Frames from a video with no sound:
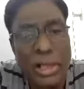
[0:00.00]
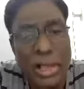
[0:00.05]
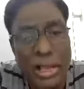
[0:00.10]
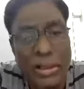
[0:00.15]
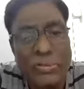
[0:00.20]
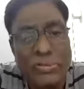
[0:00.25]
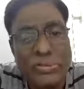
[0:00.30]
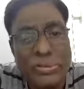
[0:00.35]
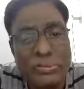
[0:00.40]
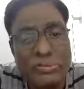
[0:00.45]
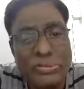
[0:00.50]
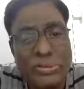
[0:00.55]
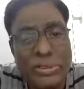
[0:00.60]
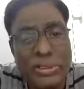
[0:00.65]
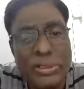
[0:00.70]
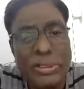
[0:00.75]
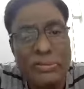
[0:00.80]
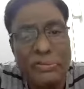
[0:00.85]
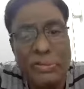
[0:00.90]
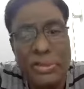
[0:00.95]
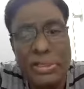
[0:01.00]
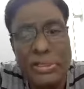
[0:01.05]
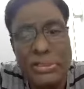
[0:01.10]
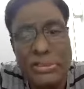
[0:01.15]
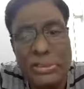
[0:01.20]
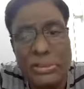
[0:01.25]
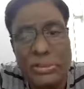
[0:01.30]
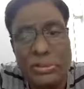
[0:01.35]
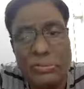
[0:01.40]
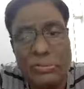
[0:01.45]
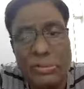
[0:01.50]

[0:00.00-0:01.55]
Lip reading: have some significance.